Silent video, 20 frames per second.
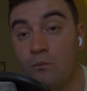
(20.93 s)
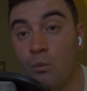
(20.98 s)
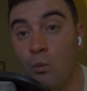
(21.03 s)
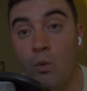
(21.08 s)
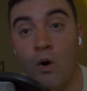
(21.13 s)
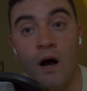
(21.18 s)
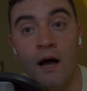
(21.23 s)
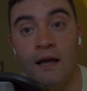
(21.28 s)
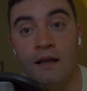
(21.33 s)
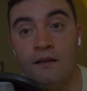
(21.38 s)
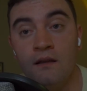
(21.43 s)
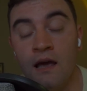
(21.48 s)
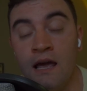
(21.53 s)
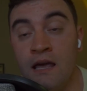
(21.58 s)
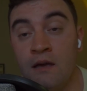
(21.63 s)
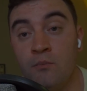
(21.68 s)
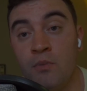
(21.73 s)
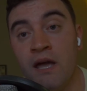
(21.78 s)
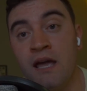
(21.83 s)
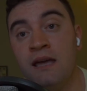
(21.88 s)
what
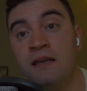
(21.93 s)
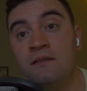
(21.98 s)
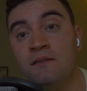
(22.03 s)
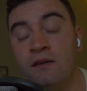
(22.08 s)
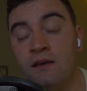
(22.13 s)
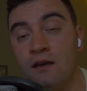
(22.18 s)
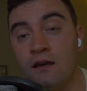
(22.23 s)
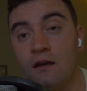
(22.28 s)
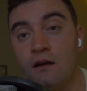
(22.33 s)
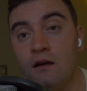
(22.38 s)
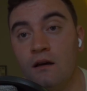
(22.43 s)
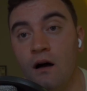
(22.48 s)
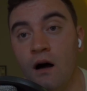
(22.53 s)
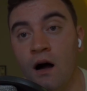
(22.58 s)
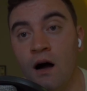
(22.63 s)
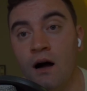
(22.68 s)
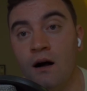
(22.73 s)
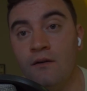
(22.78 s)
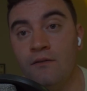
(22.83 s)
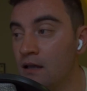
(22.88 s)
a painting
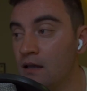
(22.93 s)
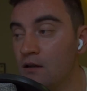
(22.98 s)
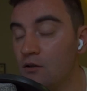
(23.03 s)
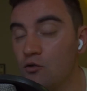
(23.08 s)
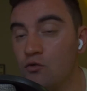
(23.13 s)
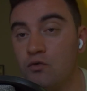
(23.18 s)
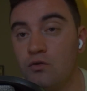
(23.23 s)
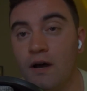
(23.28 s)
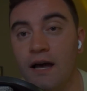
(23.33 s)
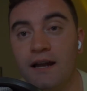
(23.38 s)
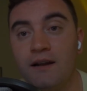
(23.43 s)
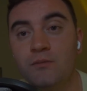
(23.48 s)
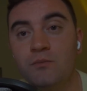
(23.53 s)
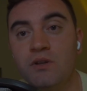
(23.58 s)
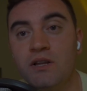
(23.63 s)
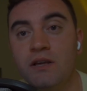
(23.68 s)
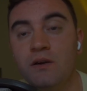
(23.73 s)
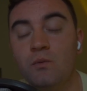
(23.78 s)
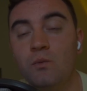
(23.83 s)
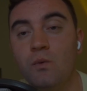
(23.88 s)
of
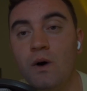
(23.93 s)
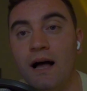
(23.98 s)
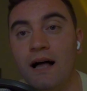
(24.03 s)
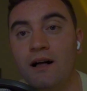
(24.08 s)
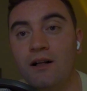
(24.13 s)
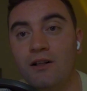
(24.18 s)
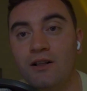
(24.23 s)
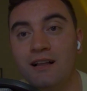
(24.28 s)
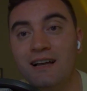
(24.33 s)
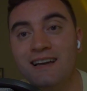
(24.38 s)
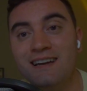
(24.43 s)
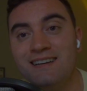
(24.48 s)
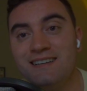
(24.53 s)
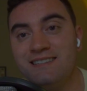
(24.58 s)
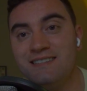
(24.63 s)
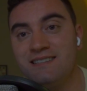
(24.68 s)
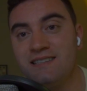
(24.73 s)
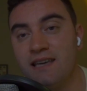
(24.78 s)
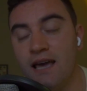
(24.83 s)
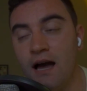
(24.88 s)
incredibly well
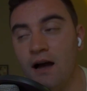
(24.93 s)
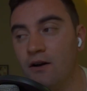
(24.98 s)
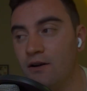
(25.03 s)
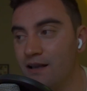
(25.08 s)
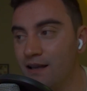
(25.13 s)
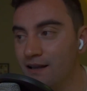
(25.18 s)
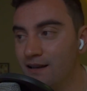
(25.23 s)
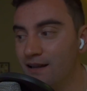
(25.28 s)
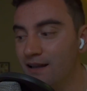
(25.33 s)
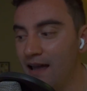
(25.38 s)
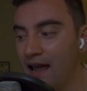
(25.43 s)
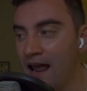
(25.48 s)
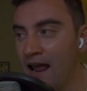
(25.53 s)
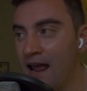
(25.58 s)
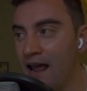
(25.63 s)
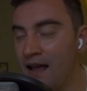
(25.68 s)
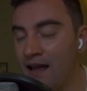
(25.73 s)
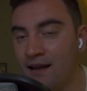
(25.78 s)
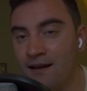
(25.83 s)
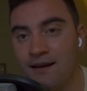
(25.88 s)
scouted
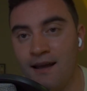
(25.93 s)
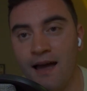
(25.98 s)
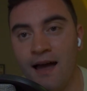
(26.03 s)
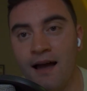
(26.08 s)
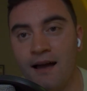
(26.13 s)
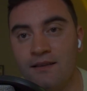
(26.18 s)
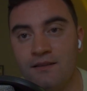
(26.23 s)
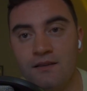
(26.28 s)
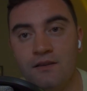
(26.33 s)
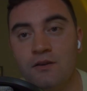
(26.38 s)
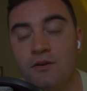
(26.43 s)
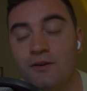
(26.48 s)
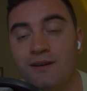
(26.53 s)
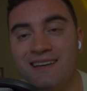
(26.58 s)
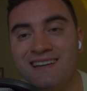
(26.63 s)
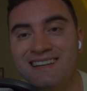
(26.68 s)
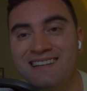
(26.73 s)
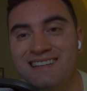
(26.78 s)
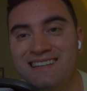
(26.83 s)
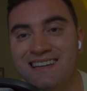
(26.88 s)
and
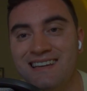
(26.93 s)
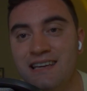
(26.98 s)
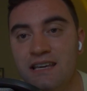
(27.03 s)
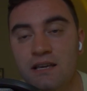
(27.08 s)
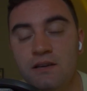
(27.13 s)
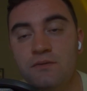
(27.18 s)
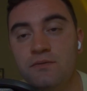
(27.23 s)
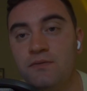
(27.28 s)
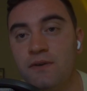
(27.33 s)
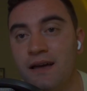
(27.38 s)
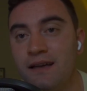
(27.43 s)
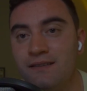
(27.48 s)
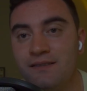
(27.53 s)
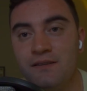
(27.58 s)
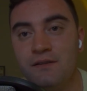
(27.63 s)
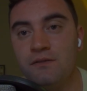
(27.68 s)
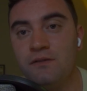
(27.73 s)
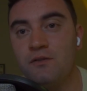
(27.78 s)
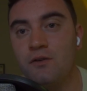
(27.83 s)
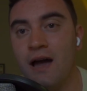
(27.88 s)
executed
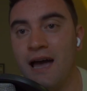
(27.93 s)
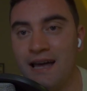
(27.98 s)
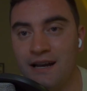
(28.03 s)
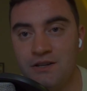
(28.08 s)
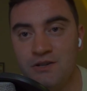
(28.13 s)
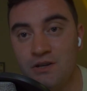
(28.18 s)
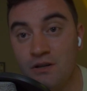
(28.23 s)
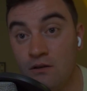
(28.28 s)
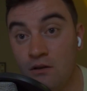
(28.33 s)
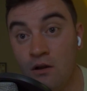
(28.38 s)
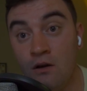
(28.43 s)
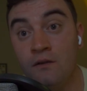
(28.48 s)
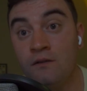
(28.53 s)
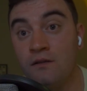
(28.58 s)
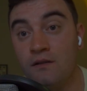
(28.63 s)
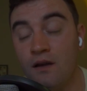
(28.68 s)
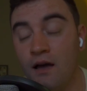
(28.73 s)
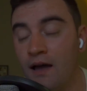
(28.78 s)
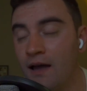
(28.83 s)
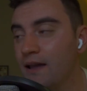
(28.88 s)
defensive strategy
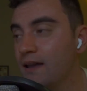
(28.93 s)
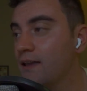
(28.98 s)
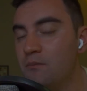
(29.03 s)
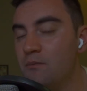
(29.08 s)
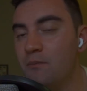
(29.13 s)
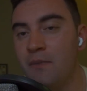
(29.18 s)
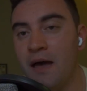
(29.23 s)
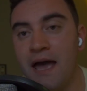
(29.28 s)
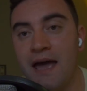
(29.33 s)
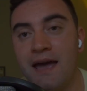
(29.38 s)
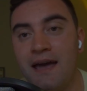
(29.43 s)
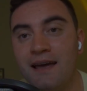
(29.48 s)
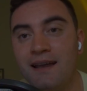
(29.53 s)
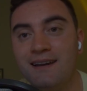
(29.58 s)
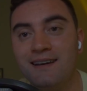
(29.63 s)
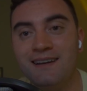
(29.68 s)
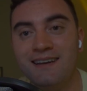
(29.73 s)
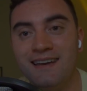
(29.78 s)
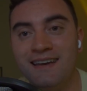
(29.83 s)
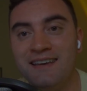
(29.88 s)
looks like.
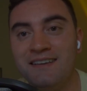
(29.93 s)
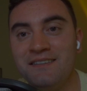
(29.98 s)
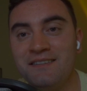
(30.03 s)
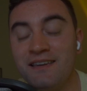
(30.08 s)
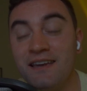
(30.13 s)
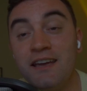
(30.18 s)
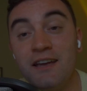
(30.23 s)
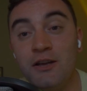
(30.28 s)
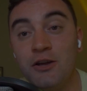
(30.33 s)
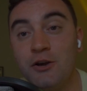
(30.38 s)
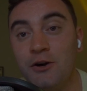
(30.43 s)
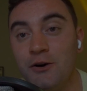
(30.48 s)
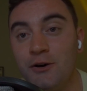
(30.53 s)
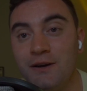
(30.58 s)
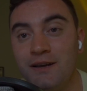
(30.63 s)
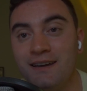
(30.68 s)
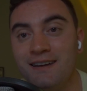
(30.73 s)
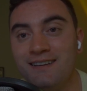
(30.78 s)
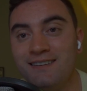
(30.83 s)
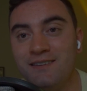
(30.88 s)
Man, is it
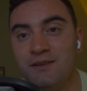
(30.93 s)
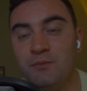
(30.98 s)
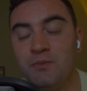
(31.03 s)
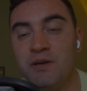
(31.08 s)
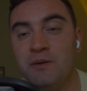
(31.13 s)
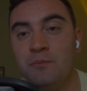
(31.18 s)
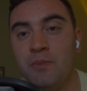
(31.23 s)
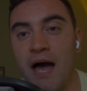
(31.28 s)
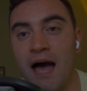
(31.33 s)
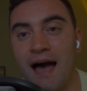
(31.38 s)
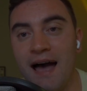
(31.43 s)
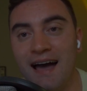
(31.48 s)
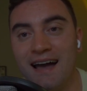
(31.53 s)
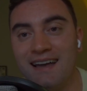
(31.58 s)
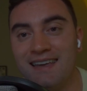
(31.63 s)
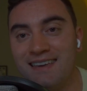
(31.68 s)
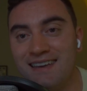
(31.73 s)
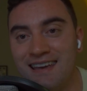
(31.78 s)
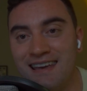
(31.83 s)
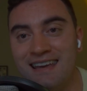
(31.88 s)
good to be
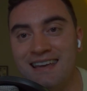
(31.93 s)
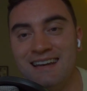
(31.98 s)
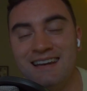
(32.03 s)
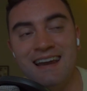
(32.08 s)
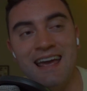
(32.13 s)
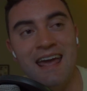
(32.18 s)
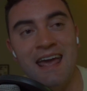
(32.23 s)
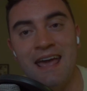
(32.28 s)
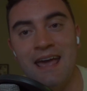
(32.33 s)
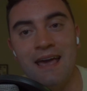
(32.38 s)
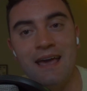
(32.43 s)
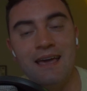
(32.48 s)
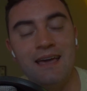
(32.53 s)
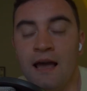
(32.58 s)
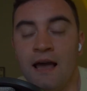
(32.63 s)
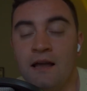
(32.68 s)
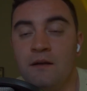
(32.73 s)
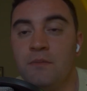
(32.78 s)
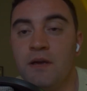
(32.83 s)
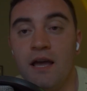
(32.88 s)
back in a
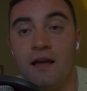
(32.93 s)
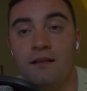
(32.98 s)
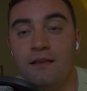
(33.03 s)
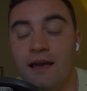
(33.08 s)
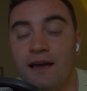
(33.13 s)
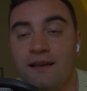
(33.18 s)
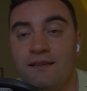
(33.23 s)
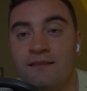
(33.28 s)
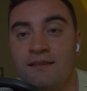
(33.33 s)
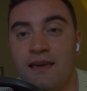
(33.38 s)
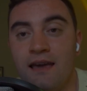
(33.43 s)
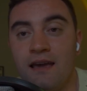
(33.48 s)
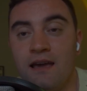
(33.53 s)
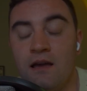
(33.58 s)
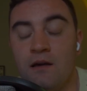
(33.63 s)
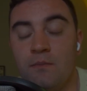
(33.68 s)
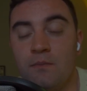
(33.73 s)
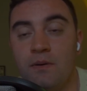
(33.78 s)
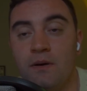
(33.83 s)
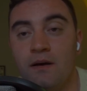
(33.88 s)
NBA
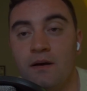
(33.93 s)
landscape